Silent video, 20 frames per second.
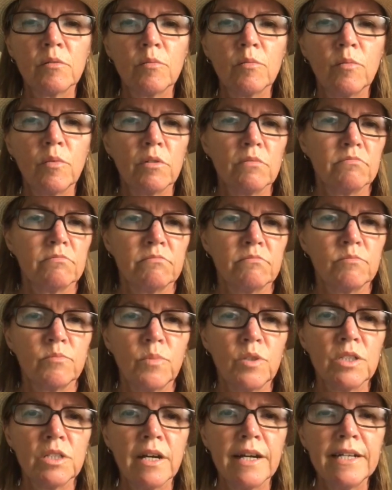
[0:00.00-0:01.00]
What
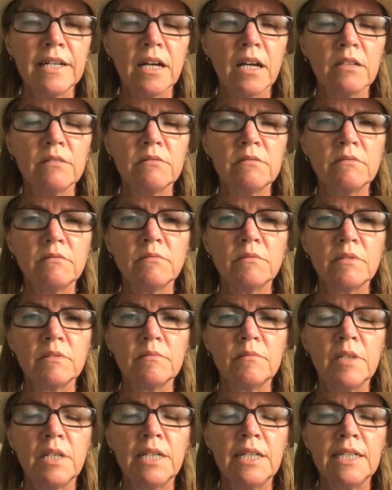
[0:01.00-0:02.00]
would I know?
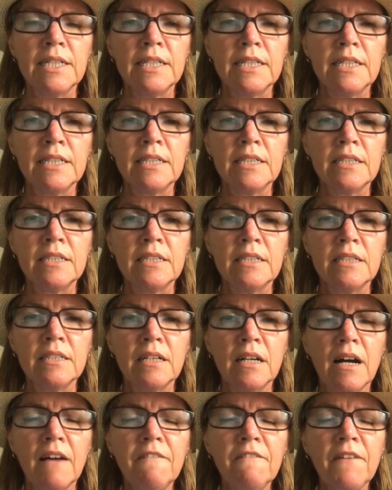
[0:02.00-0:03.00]

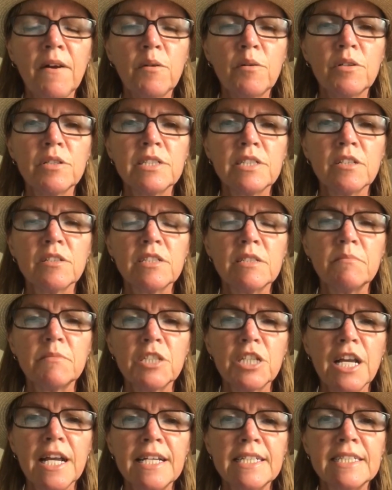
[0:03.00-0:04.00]
I focused on some
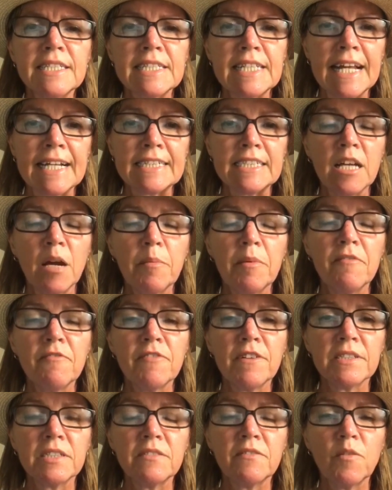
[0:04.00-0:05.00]
chairs stacked up in
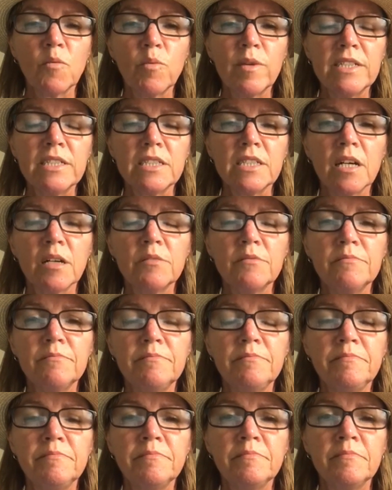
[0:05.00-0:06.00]
front of a window.
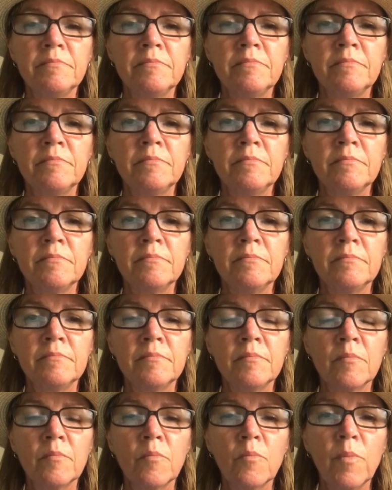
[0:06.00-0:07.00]

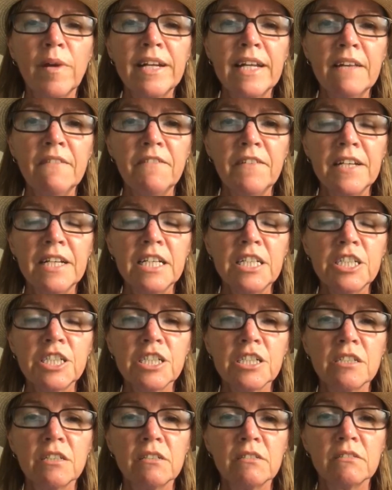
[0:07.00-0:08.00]
When he
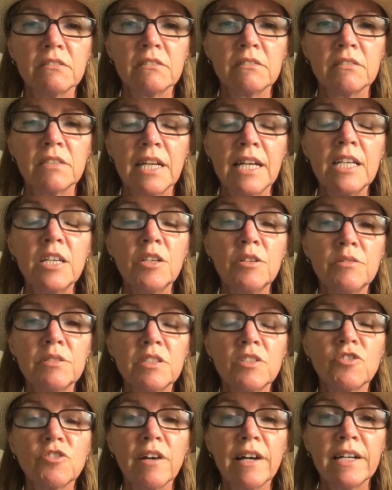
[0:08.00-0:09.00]
finished, he
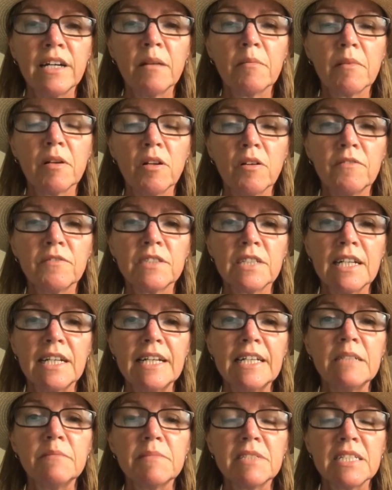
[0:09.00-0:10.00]
used the drying up cloth to
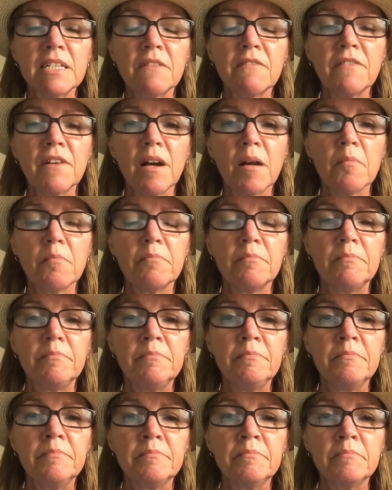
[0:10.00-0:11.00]
clean himself up.
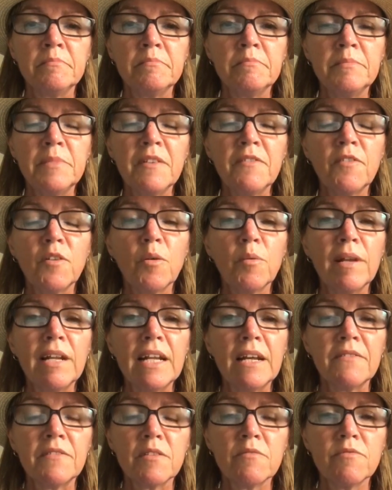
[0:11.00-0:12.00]
Before we
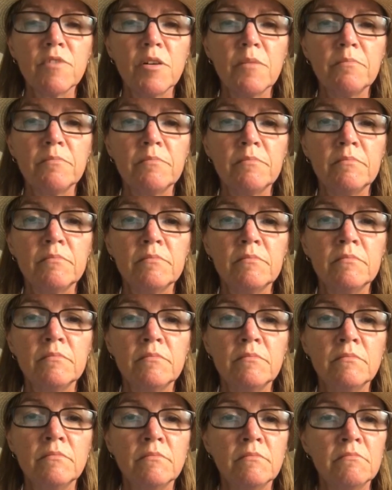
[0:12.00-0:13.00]
left the room,
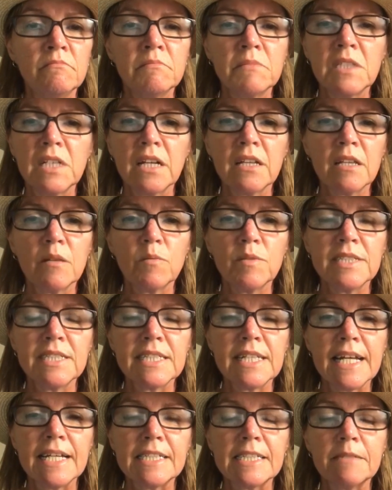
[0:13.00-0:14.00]
nothing was
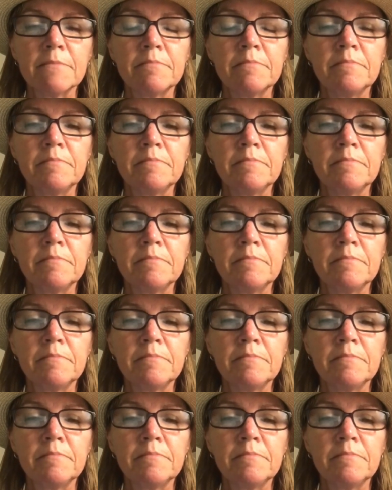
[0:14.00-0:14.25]
said.